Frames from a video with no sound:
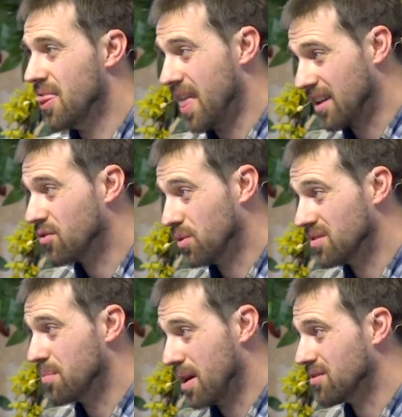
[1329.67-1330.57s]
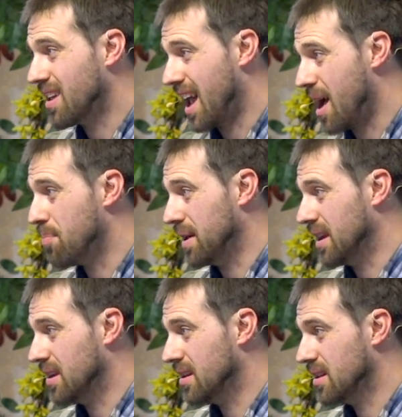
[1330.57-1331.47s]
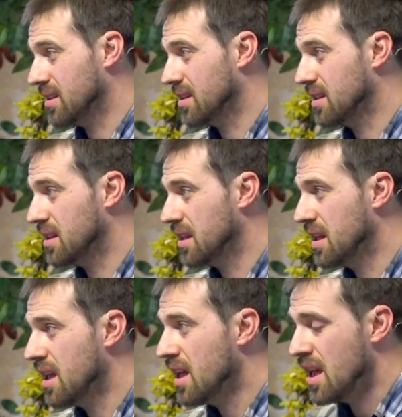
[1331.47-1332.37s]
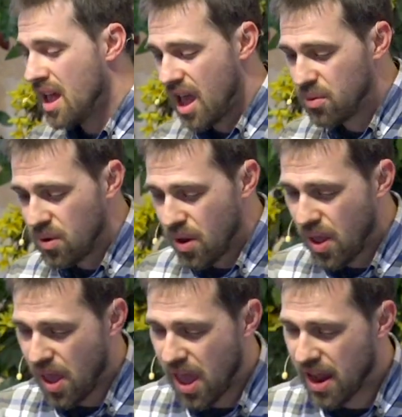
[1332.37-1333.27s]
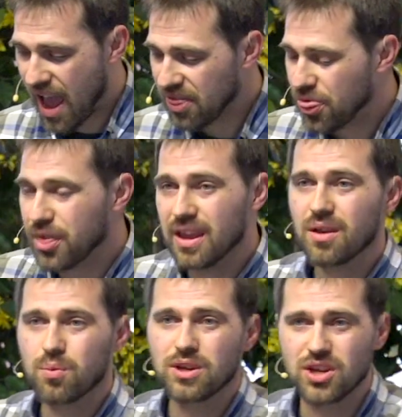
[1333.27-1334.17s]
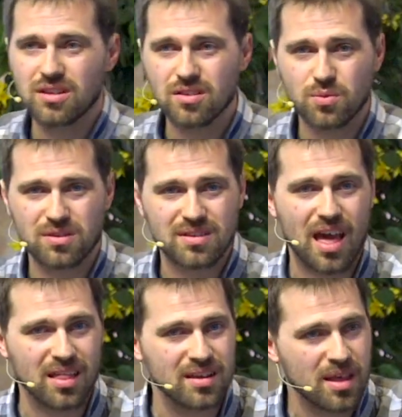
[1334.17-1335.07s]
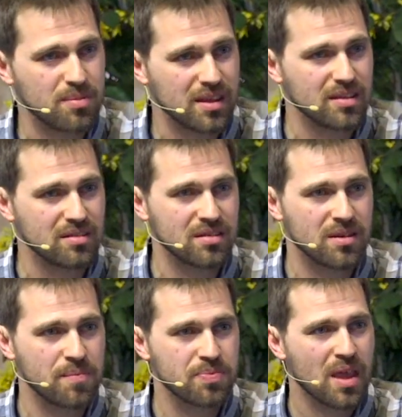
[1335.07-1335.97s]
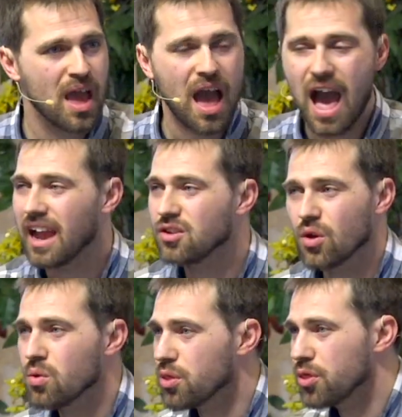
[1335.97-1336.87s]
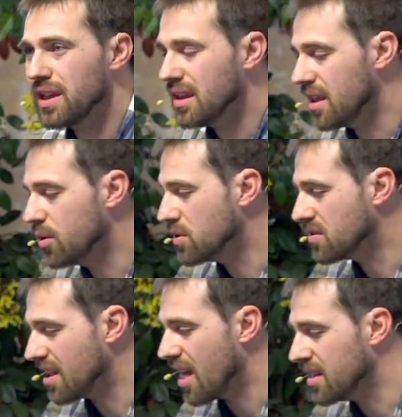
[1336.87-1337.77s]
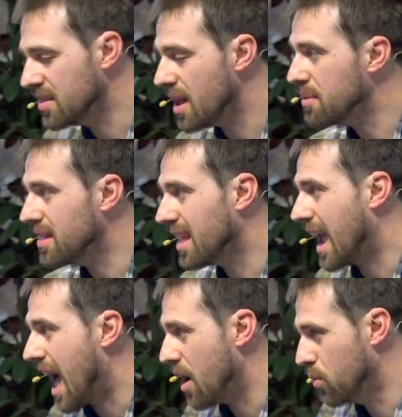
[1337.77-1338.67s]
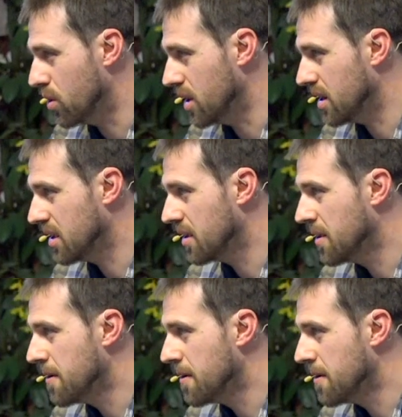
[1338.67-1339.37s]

That's what's about to happen. And I think when Jesus was telling them this, I don't think he was telling them it like I would.